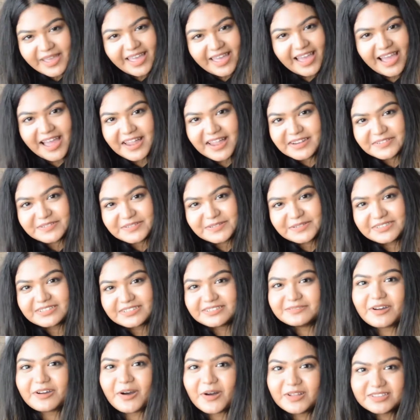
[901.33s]
handle
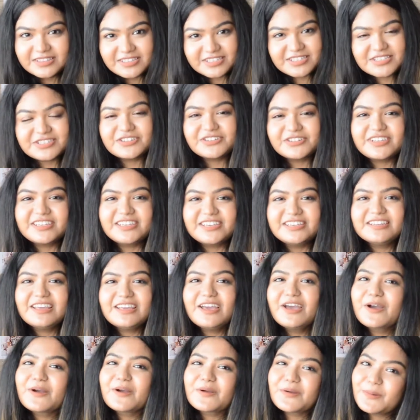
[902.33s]
on the screen
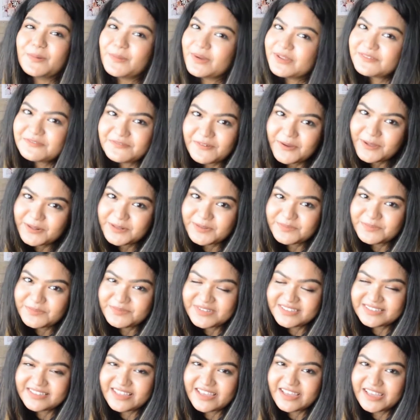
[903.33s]
go and follow
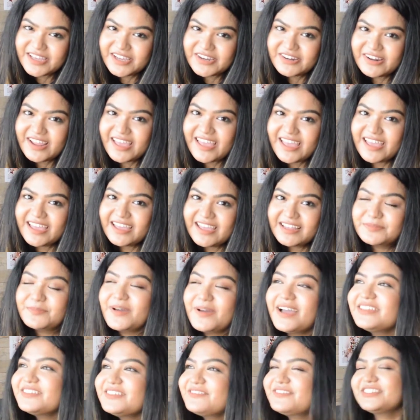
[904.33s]
me there and
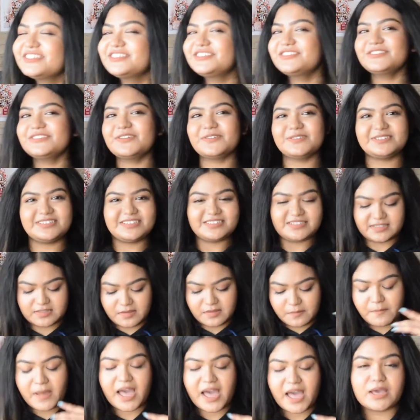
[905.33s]
by the way did you notice
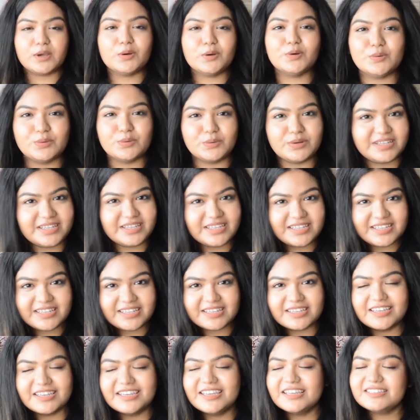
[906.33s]
my hoodie
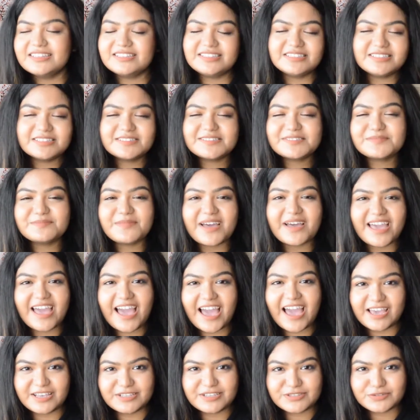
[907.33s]
this is my
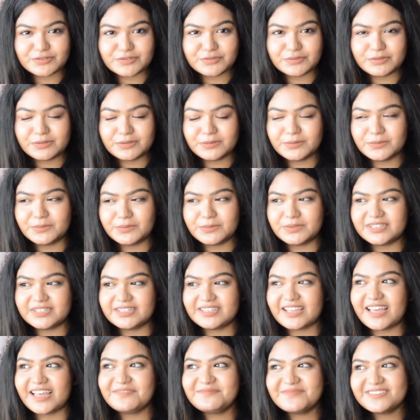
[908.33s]
high school
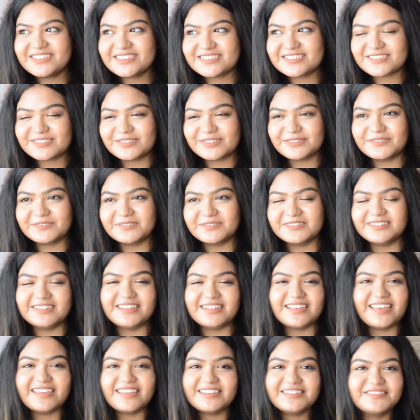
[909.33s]
hoodie i'm in school
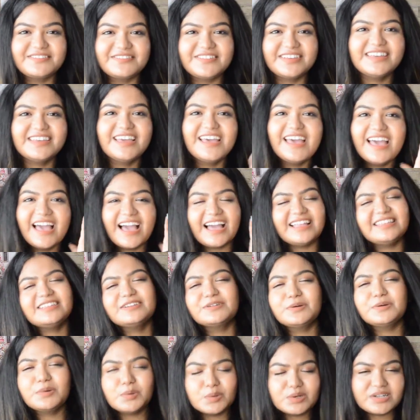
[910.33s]
anyway i
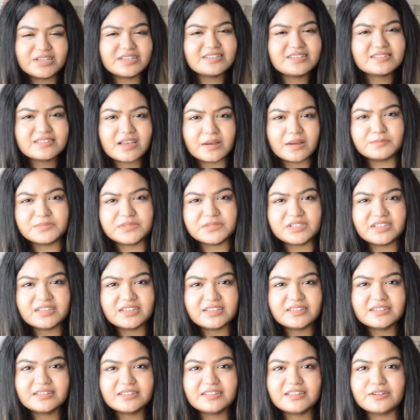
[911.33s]
think hoodie is
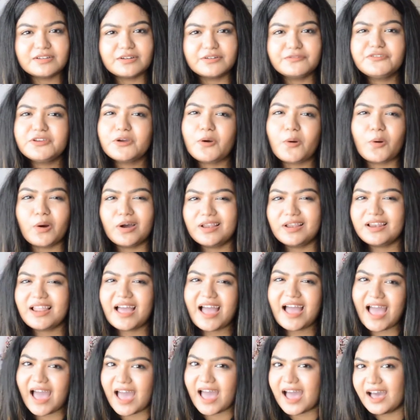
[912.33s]
something uh, we all
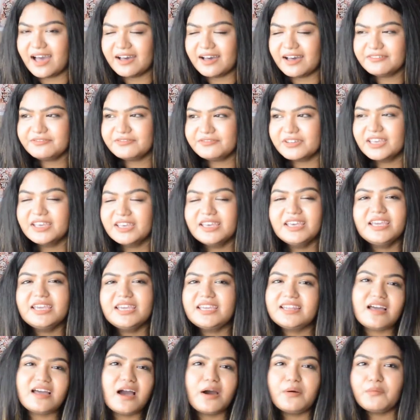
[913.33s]
have
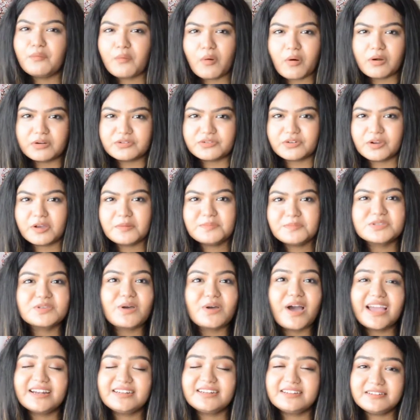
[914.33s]
in our wardrobe so
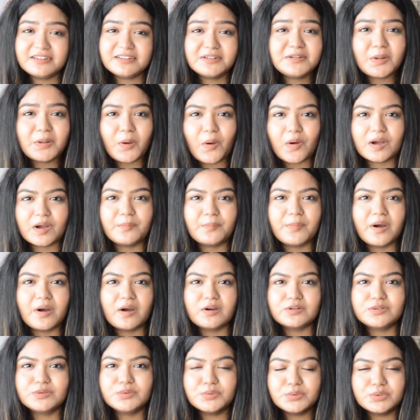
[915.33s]
i didn't talk
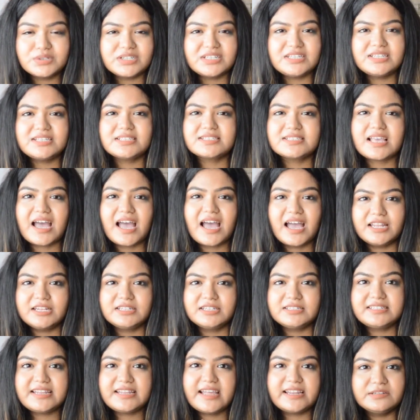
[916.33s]
about hoodies
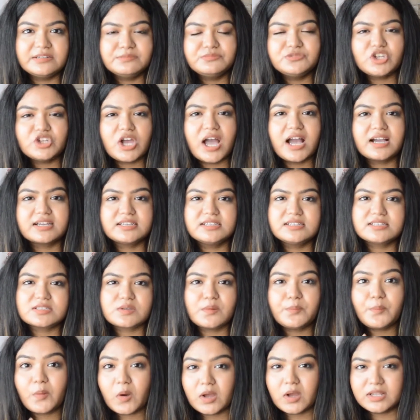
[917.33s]
and denim jackets
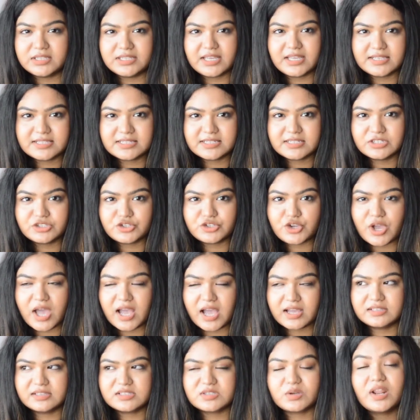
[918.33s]
or polyester
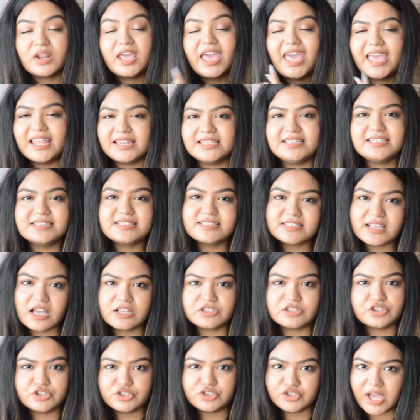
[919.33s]
jackets or any
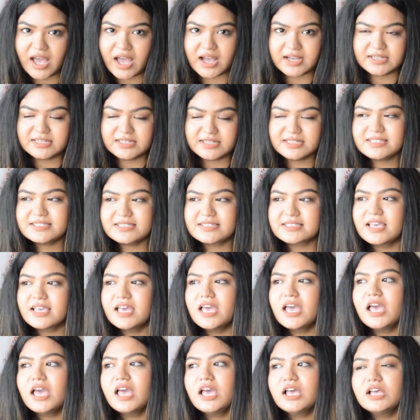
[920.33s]
such jackets
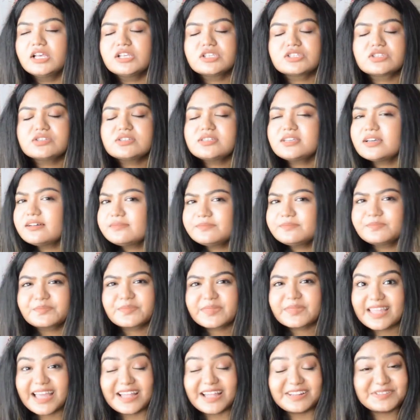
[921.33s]
so yeah
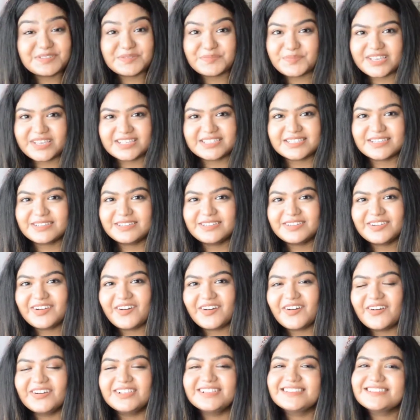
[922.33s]
that is basically
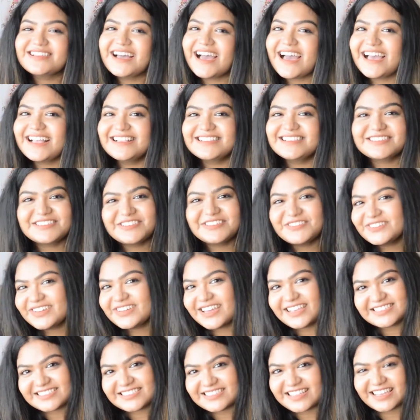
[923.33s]
all i'll see you
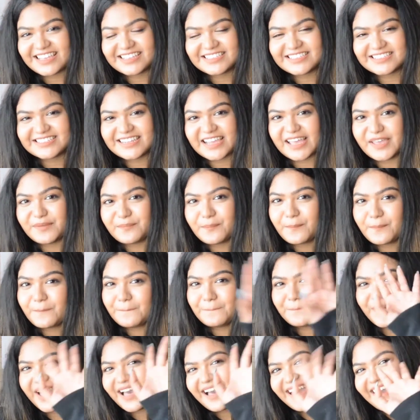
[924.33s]
guys next time
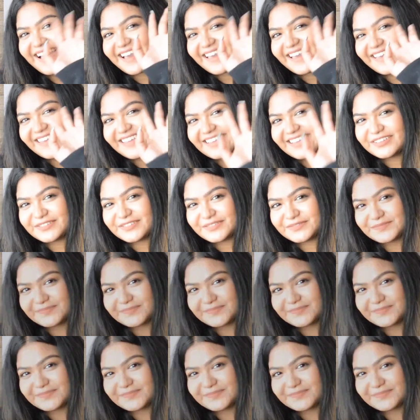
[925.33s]
bye